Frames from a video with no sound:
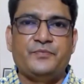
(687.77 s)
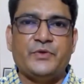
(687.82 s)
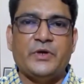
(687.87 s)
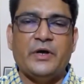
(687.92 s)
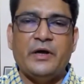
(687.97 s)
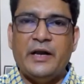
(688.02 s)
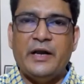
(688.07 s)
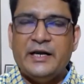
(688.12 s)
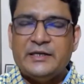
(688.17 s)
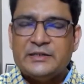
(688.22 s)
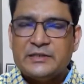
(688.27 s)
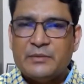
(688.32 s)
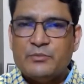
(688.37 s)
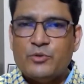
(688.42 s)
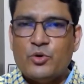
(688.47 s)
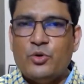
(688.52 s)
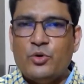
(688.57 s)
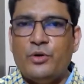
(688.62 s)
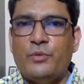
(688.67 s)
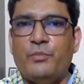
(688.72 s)
Read
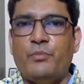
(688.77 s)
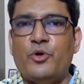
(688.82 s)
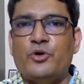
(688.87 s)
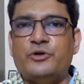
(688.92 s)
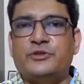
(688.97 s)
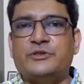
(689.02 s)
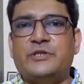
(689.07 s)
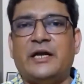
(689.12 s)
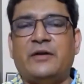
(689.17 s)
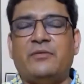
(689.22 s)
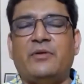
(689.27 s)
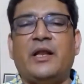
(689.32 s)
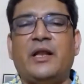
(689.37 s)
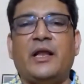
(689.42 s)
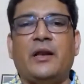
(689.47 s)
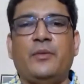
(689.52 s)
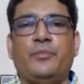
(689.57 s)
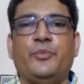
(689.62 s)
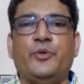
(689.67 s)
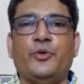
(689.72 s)
some good books that will
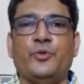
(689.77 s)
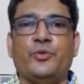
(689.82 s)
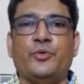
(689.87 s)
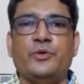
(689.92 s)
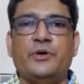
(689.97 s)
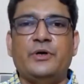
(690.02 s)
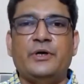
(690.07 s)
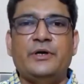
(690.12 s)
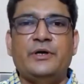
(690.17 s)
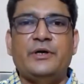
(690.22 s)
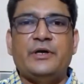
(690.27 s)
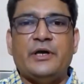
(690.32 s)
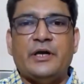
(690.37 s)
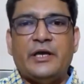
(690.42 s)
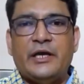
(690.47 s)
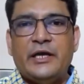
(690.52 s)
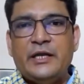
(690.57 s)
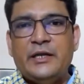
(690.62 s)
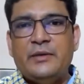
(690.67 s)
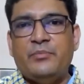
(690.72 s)
help you
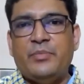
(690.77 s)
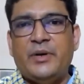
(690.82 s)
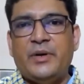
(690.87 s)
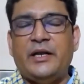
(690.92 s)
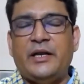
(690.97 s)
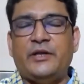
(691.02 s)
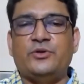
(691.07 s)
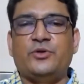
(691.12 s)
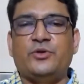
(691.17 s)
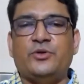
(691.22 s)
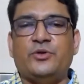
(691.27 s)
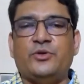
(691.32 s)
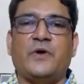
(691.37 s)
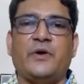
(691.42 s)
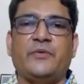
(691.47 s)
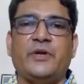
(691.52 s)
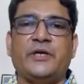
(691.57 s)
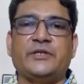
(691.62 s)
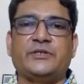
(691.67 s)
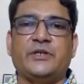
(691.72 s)
in building those
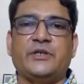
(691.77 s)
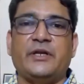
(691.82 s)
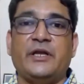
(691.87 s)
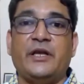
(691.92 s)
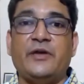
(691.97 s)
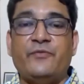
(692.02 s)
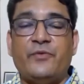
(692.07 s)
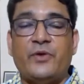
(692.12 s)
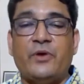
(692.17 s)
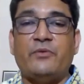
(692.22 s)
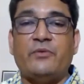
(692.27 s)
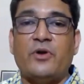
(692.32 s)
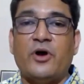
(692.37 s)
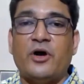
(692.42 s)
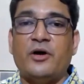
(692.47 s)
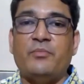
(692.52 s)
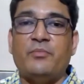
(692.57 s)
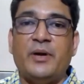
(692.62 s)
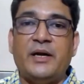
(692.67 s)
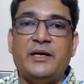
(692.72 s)
foundations if you have
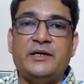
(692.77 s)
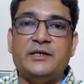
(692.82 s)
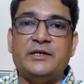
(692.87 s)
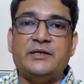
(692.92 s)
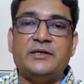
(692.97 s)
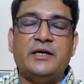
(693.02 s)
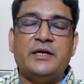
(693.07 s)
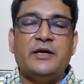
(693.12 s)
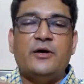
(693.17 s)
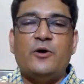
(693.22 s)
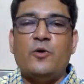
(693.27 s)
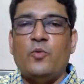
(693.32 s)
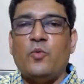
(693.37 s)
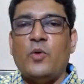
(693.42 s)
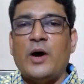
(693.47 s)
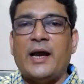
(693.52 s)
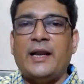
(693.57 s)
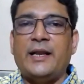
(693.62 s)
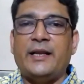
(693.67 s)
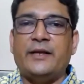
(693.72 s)
not built it
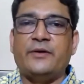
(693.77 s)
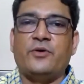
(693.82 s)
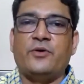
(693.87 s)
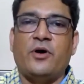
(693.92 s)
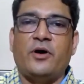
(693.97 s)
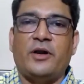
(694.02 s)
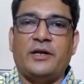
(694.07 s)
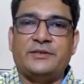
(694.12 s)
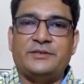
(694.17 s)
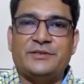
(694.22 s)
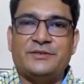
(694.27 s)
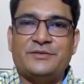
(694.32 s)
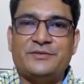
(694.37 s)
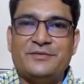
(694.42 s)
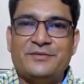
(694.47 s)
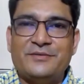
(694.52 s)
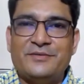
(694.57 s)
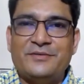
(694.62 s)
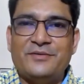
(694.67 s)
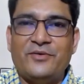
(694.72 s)
while in college.
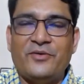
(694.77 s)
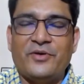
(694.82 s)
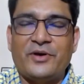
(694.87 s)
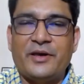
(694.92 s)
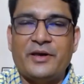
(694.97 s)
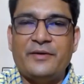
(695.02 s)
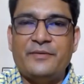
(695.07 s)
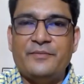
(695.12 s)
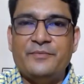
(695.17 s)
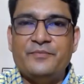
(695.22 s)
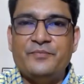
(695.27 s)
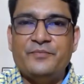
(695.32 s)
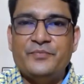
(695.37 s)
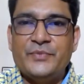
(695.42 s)
Okay.